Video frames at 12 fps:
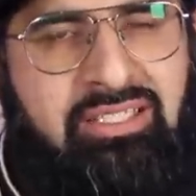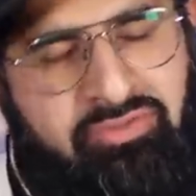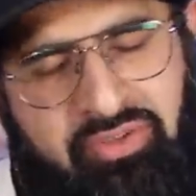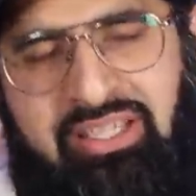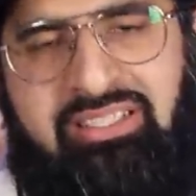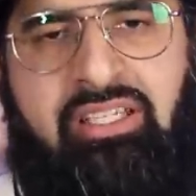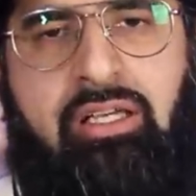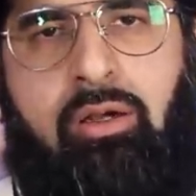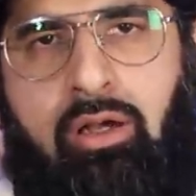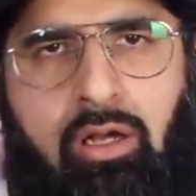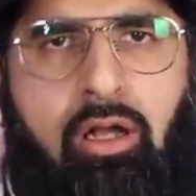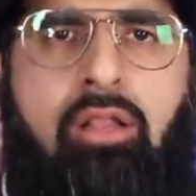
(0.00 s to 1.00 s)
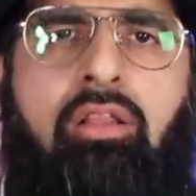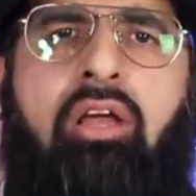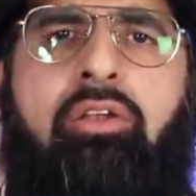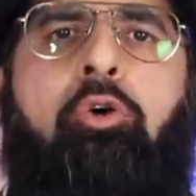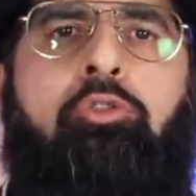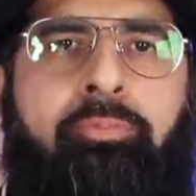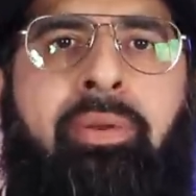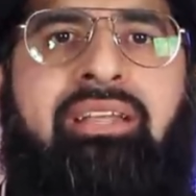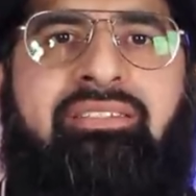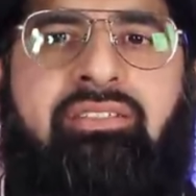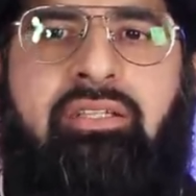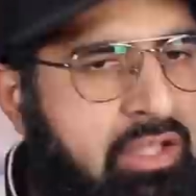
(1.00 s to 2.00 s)
let's face it, Allah knows
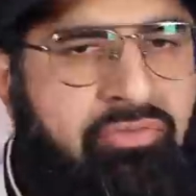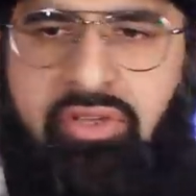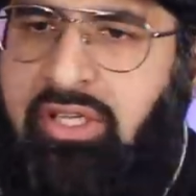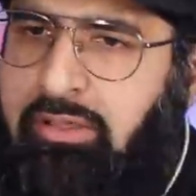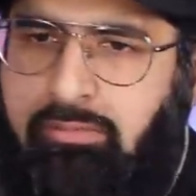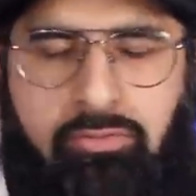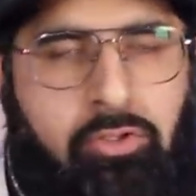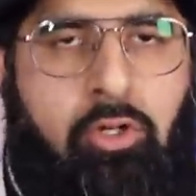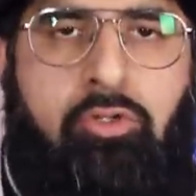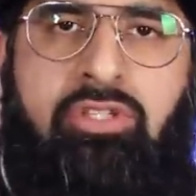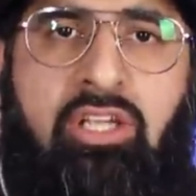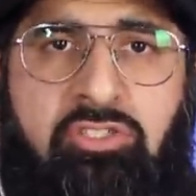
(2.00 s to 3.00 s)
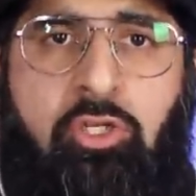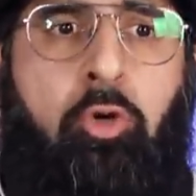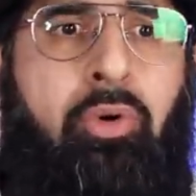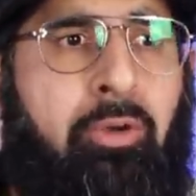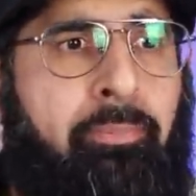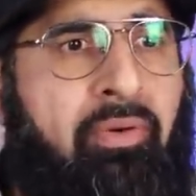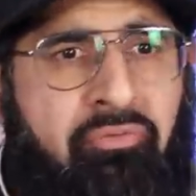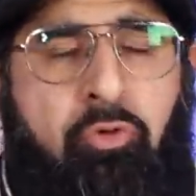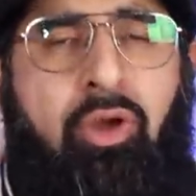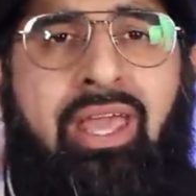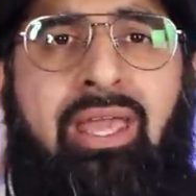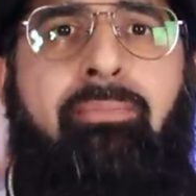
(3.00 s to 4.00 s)
best if he, you know, does go around. But
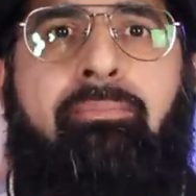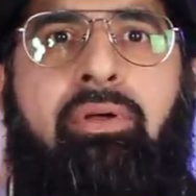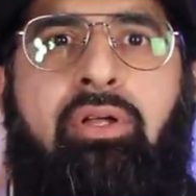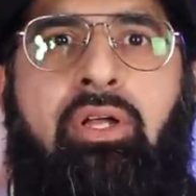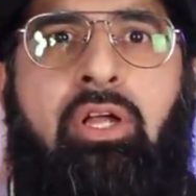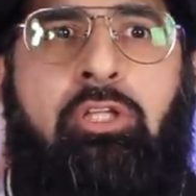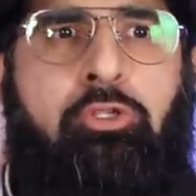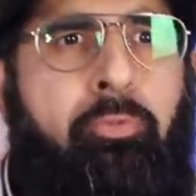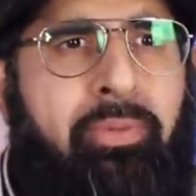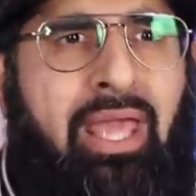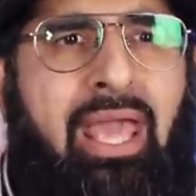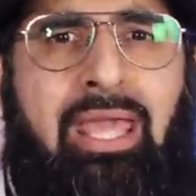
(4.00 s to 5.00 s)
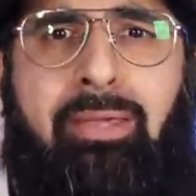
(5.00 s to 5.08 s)
for him to be